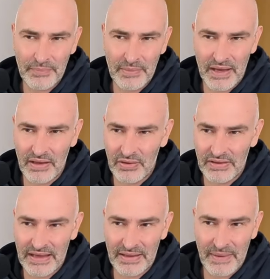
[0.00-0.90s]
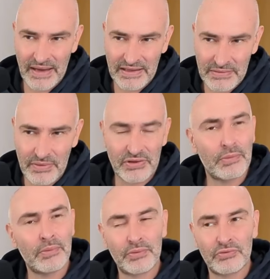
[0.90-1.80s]
maybe I could take back his
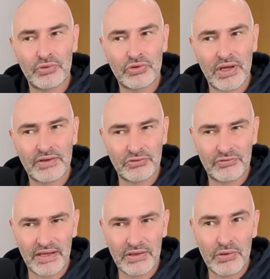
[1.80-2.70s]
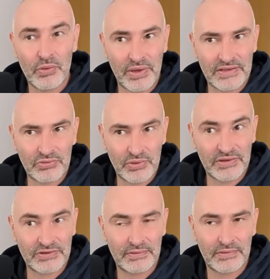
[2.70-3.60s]
bishop before trying to fight on the white
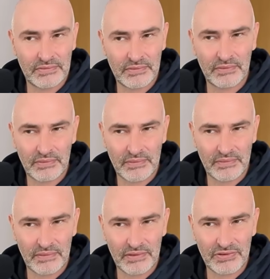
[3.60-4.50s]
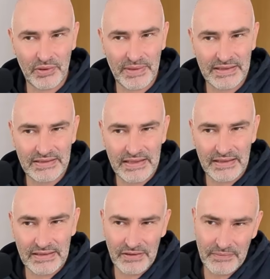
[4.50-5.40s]
squares. So I'm
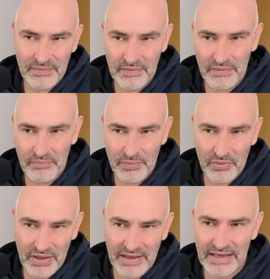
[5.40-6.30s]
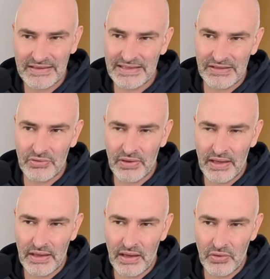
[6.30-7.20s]
hesitating. Between knight
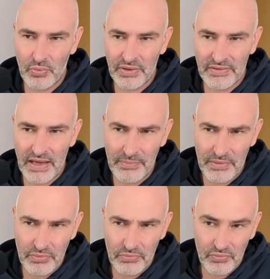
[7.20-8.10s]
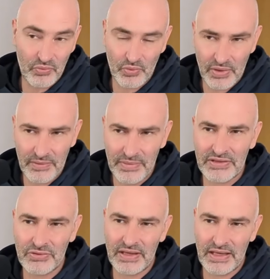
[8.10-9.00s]
c3, a normal developing move, or queen
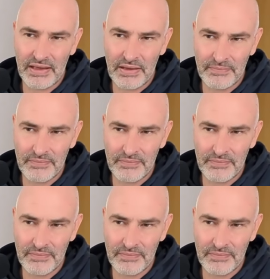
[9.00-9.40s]
b3 here.